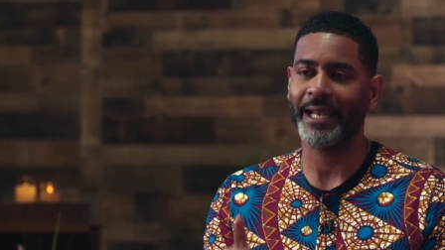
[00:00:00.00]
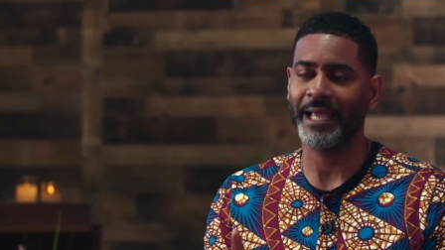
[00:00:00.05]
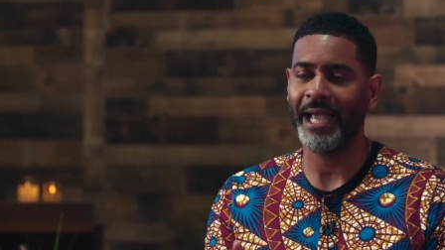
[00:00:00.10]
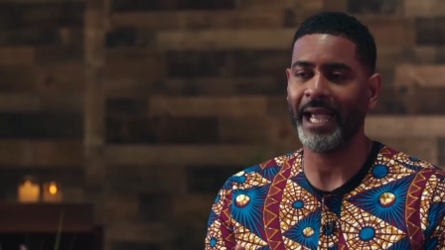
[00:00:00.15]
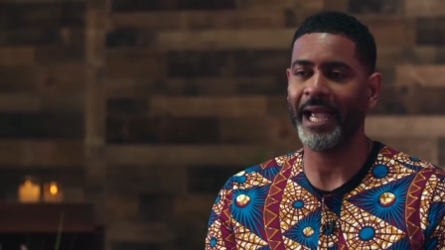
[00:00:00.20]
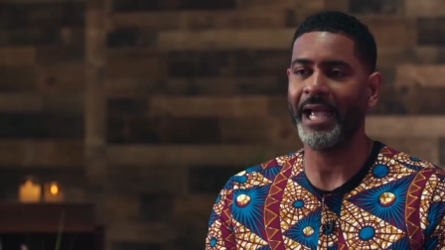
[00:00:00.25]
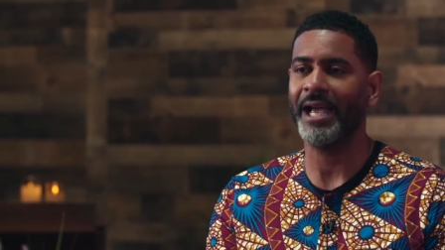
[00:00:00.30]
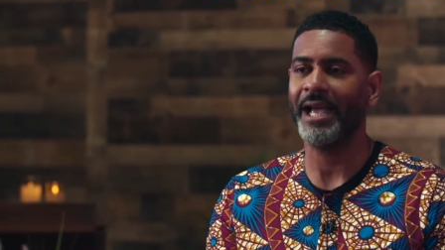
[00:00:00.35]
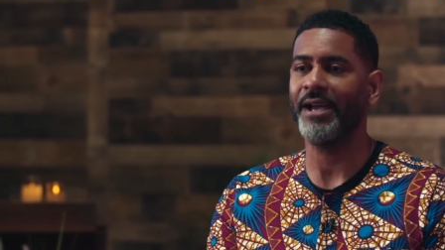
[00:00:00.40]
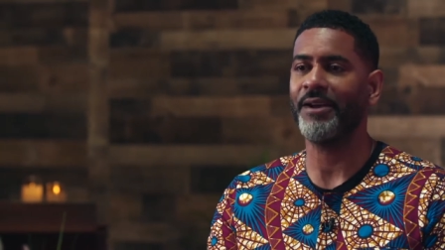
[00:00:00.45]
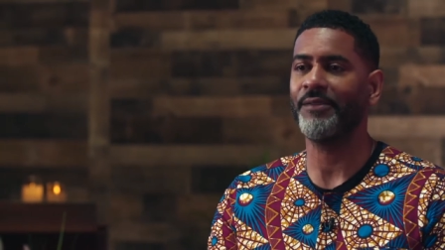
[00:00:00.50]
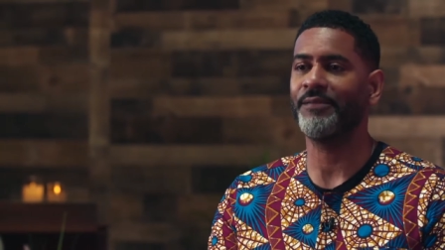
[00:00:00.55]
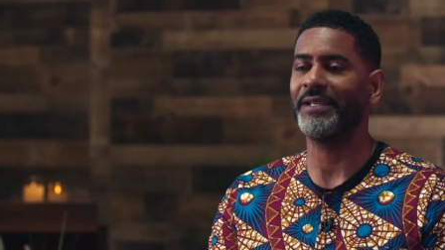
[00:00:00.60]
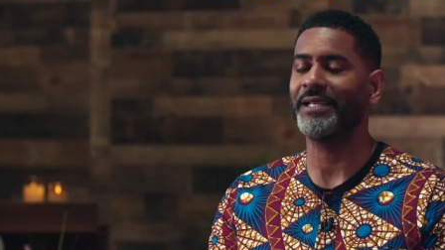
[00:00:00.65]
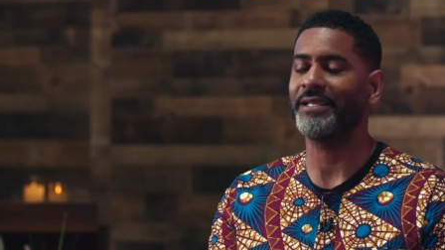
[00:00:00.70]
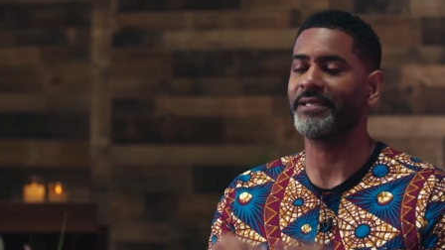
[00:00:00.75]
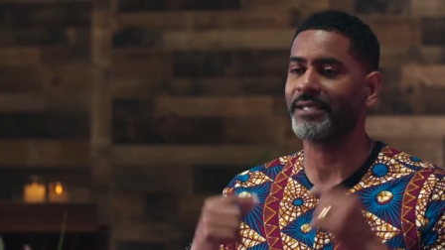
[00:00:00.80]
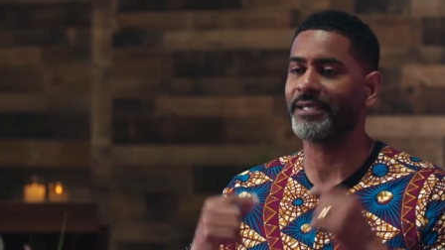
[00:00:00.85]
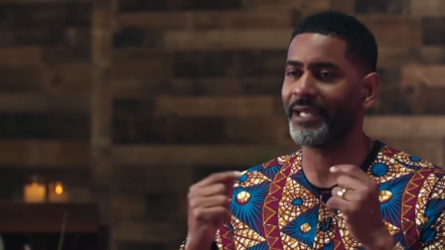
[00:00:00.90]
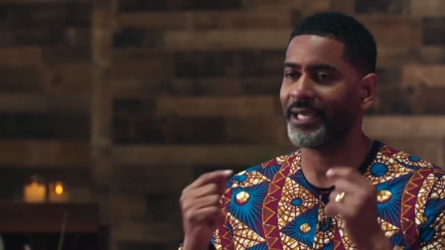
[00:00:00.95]
have the
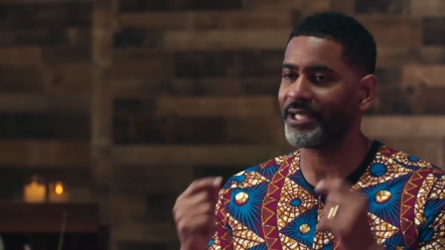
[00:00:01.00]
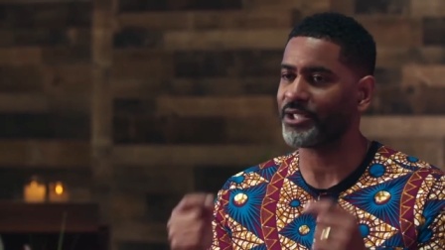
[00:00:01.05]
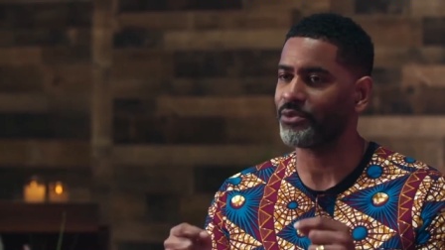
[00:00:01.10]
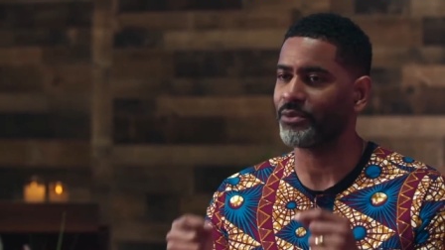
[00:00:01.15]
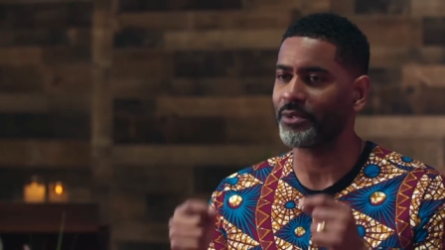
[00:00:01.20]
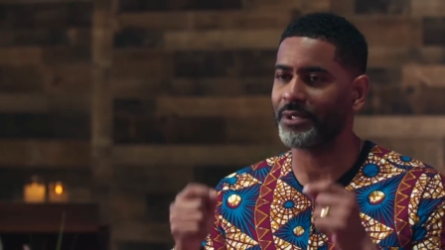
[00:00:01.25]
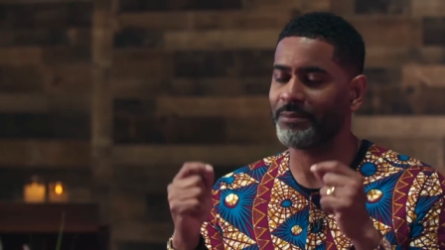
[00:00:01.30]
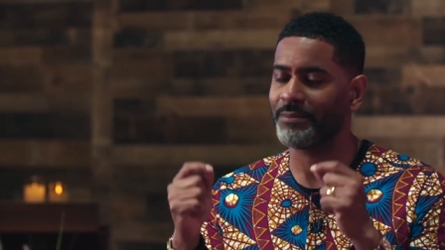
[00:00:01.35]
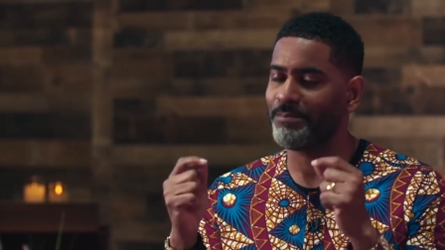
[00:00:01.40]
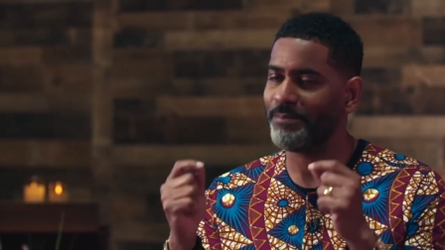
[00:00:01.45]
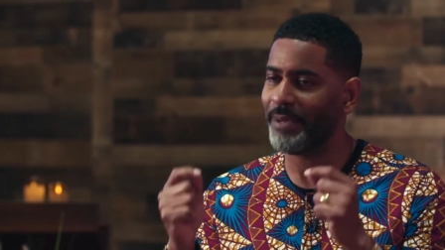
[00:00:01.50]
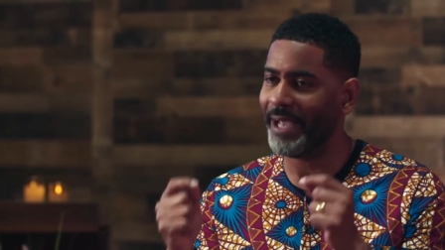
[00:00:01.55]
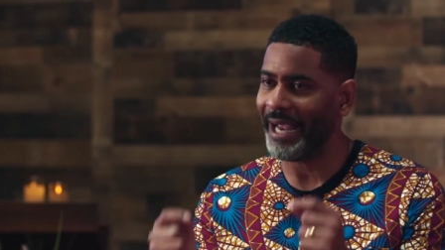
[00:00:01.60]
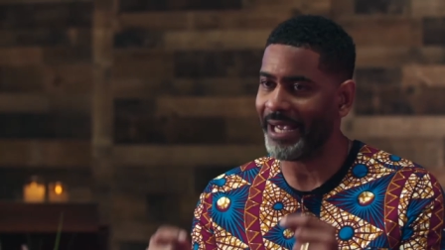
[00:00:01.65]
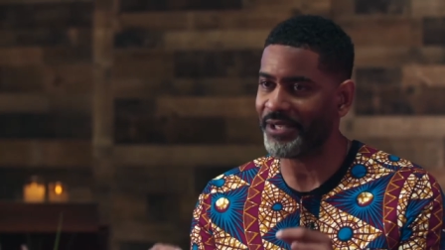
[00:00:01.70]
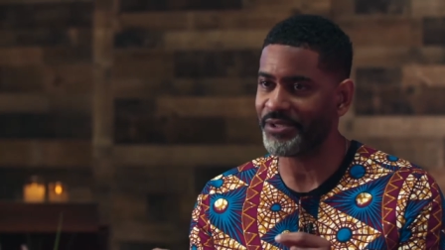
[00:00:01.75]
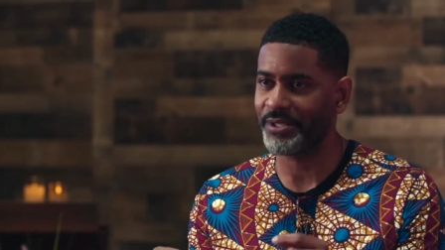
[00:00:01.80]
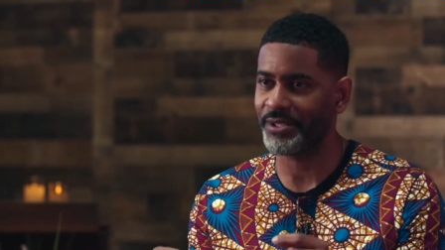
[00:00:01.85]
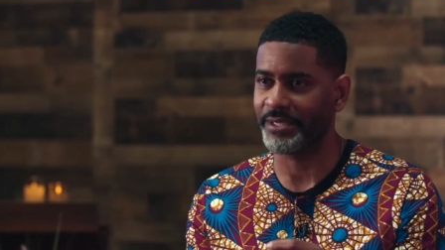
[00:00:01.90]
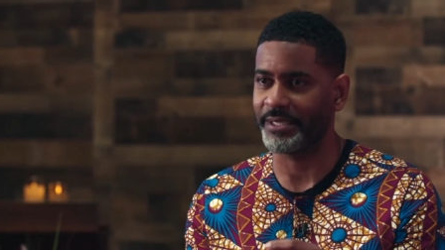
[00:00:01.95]
intellectual
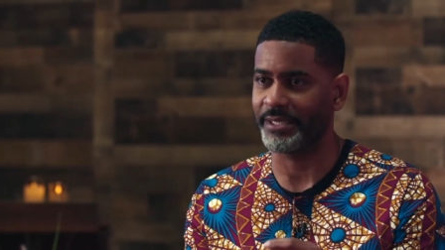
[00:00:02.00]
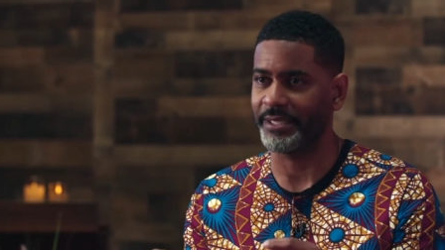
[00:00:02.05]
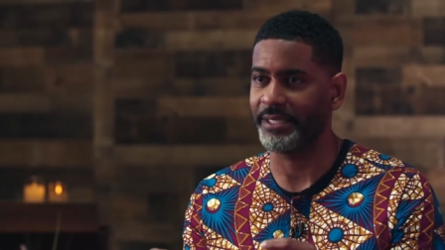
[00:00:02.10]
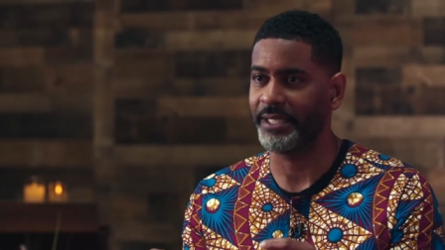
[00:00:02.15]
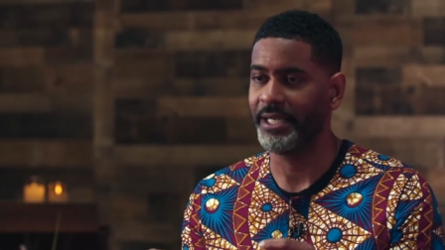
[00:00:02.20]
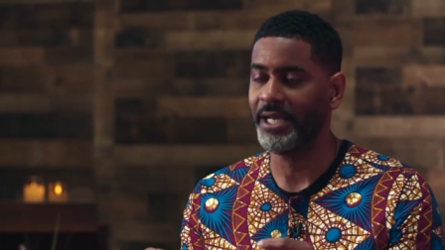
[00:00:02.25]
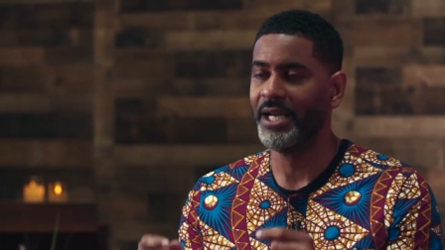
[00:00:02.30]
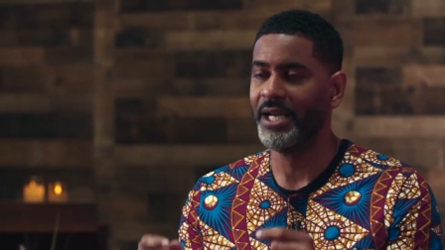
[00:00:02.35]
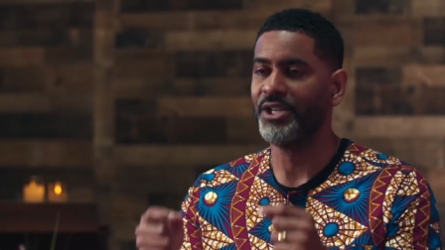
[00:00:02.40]
capacity